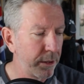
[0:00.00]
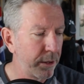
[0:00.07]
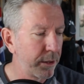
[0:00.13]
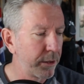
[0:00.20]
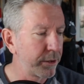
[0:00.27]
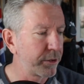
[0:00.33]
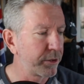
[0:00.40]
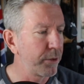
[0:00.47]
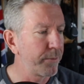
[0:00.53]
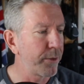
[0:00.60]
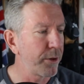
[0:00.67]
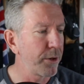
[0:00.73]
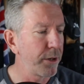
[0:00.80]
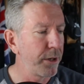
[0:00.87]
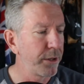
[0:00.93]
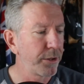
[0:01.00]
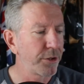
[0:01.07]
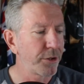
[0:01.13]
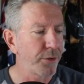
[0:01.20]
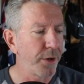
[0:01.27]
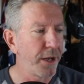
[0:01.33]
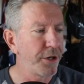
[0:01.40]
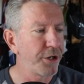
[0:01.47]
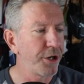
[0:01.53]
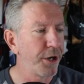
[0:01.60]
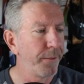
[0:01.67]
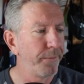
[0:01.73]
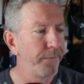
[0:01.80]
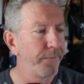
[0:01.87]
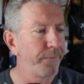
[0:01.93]
Super Stredge,
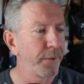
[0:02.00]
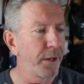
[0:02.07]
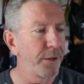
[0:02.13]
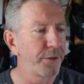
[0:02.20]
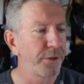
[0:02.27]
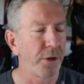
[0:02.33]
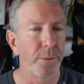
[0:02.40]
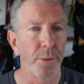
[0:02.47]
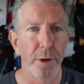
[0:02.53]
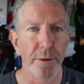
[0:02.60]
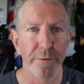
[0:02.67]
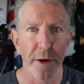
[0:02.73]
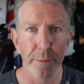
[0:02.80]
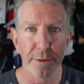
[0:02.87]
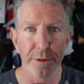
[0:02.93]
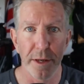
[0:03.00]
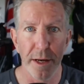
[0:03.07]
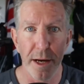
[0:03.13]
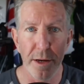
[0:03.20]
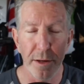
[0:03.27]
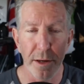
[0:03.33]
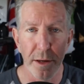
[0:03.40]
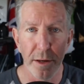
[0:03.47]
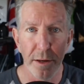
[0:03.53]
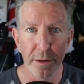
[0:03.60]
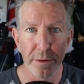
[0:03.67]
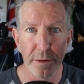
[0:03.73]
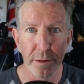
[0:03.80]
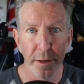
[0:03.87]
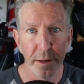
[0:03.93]
0.5% alcohol,
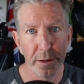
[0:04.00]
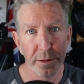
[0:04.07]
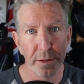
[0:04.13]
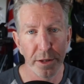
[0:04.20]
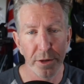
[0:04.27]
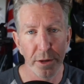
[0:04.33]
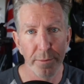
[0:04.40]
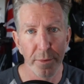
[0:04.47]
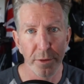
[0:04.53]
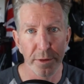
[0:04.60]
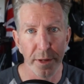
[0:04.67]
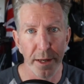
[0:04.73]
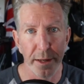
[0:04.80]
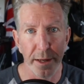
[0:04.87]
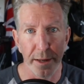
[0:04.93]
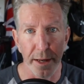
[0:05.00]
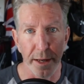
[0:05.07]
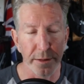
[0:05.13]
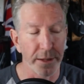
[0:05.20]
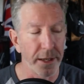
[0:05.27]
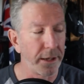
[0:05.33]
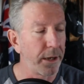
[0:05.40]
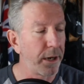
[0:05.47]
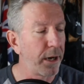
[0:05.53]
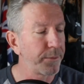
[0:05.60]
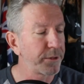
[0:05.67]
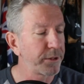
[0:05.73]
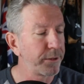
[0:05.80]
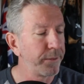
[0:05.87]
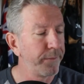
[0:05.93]
Citra, Mosaic, and Cascade
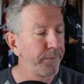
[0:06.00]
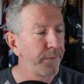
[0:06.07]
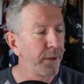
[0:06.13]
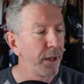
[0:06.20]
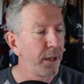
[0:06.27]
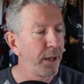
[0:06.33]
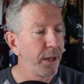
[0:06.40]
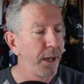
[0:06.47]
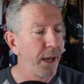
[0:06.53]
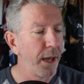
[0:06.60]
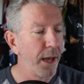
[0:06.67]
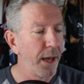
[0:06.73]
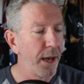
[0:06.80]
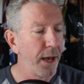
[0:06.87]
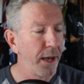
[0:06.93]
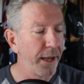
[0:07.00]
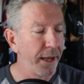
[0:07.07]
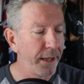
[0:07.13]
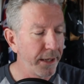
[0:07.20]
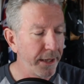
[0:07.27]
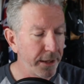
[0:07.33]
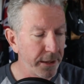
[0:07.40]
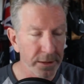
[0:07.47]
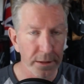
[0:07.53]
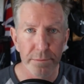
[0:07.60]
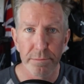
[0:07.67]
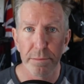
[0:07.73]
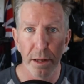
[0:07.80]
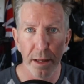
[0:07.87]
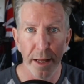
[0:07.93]
hops. It is
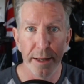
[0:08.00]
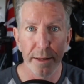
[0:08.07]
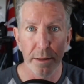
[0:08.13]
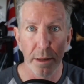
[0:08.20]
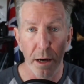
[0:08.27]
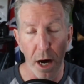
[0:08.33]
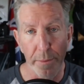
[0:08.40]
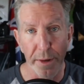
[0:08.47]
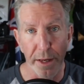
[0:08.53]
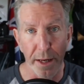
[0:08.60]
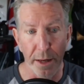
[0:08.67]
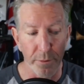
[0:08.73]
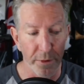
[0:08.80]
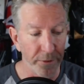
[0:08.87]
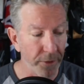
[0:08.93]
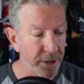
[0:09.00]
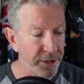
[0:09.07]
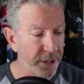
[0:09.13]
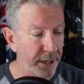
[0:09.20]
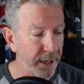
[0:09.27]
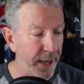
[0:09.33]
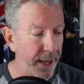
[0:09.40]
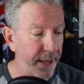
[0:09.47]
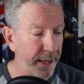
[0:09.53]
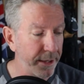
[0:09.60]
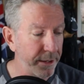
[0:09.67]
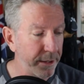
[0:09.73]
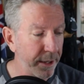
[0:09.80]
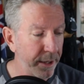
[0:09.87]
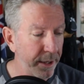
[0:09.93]
light, hoppy, and refreshing, and
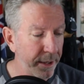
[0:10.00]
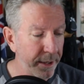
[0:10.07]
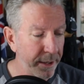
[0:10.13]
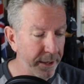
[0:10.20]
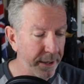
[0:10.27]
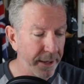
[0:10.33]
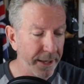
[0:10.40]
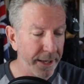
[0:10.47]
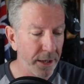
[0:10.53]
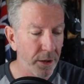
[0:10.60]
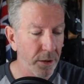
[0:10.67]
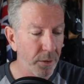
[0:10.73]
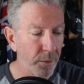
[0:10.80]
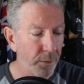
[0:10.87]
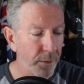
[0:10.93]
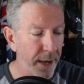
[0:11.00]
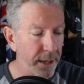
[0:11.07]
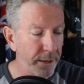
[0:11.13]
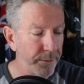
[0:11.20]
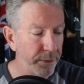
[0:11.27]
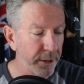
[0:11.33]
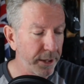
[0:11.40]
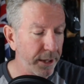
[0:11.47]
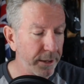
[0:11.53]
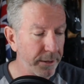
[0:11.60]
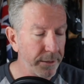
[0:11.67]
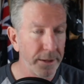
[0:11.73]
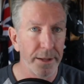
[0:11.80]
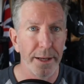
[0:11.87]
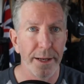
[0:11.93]
incredibly,
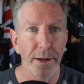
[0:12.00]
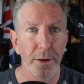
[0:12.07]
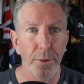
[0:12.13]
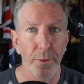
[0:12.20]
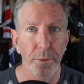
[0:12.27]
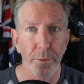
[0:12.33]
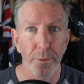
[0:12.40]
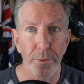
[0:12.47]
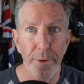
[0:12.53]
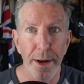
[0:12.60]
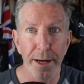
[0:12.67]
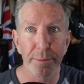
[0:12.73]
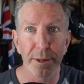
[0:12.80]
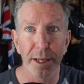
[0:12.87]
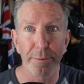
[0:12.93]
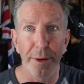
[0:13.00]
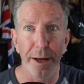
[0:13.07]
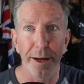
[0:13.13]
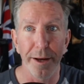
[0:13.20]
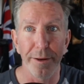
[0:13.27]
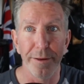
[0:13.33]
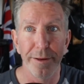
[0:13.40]
incredibly pale.